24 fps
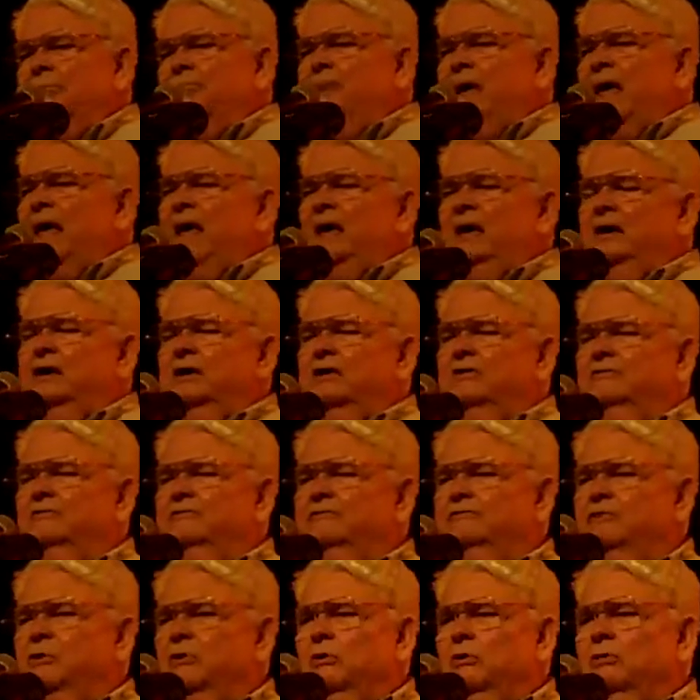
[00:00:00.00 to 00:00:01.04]
and back and
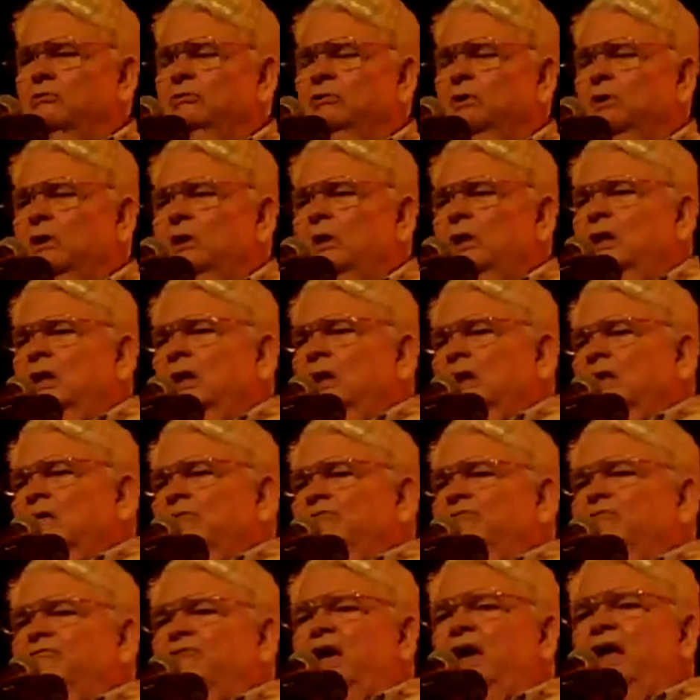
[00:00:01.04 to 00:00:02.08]
forth.
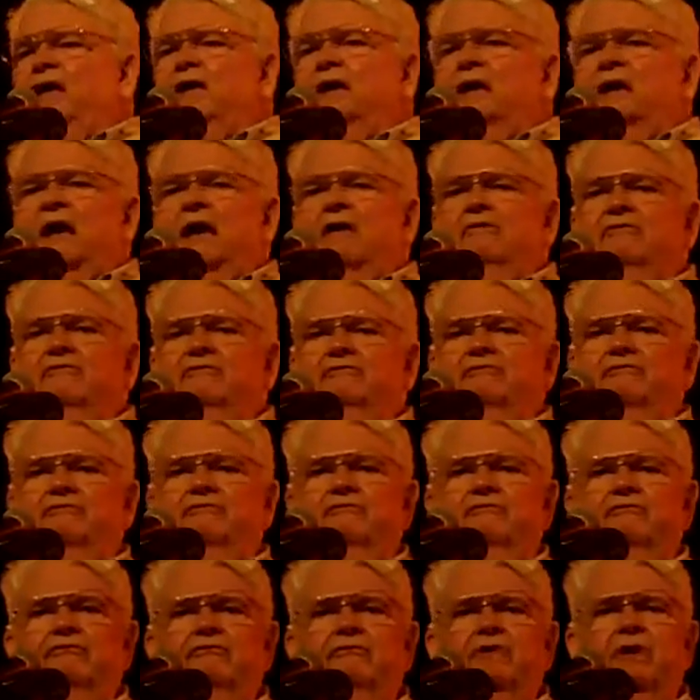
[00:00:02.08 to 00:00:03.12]
Kind of got,
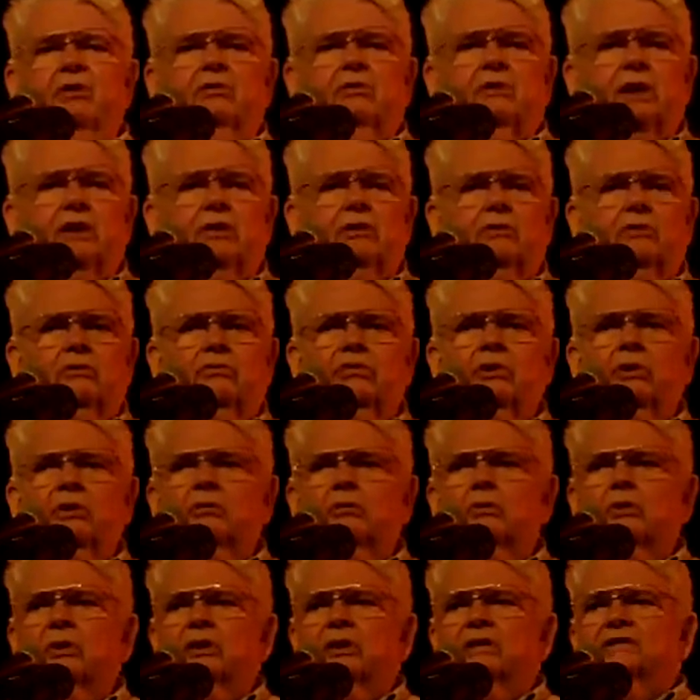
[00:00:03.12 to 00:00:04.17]
like you would think
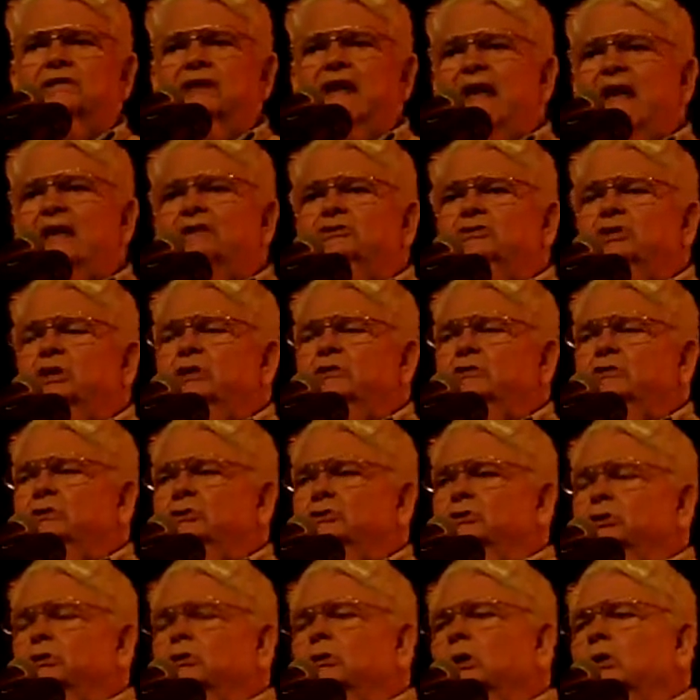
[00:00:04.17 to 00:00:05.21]
you were going to taxi to
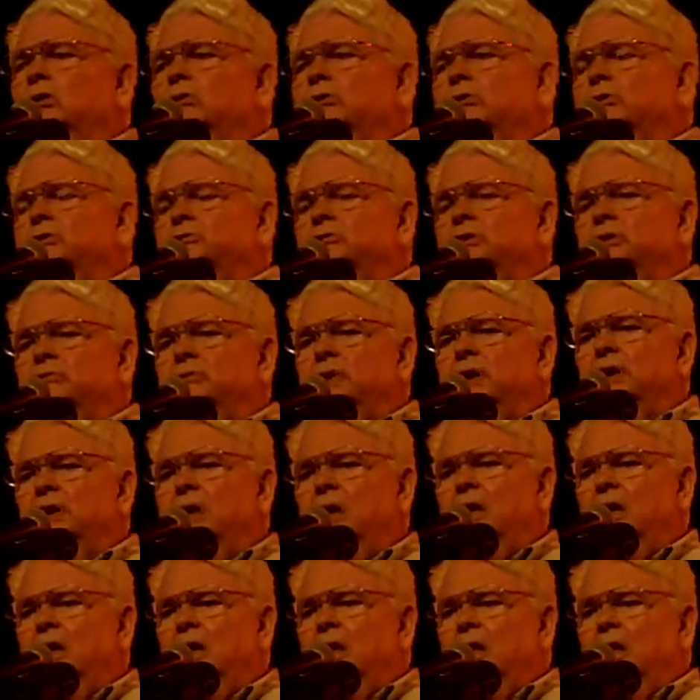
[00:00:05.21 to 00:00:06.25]
Chicago or something.